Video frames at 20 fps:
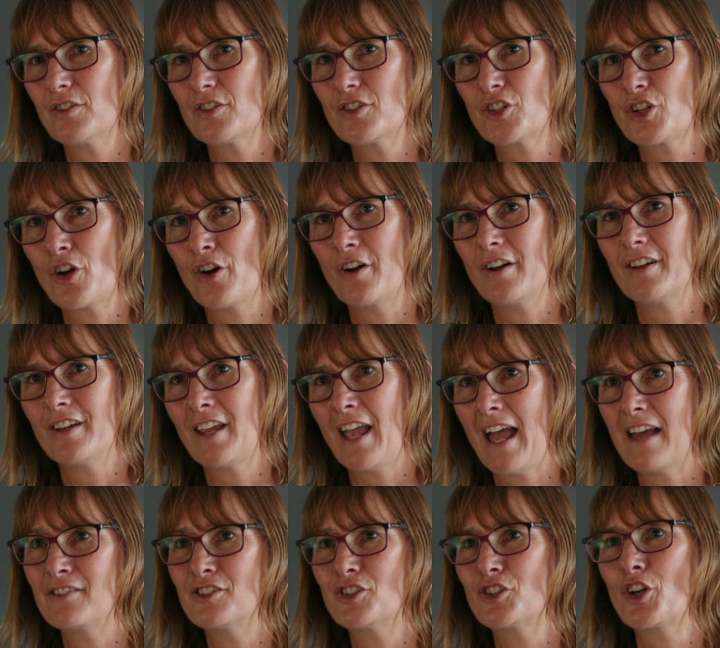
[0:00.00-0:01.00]

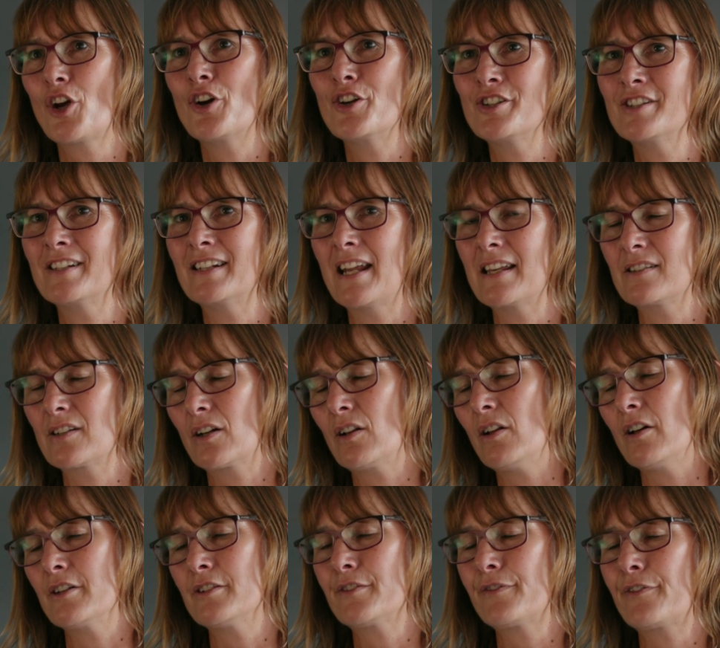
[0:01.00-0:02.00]
has chosen as a
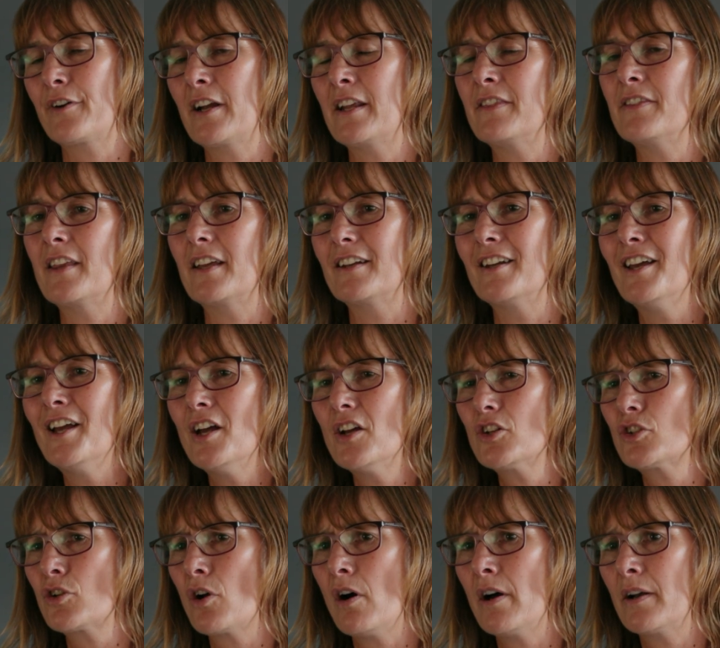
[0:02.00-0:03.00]
close friend that
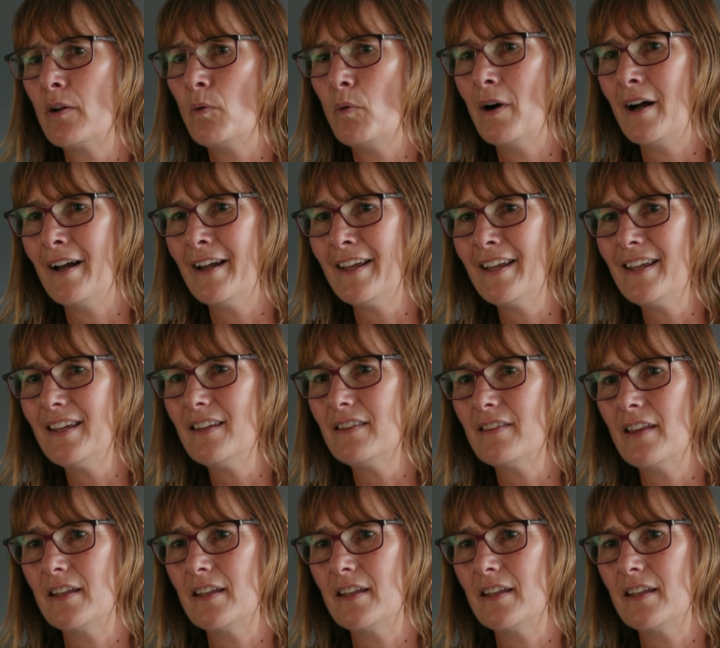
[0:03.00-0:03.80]
shied away,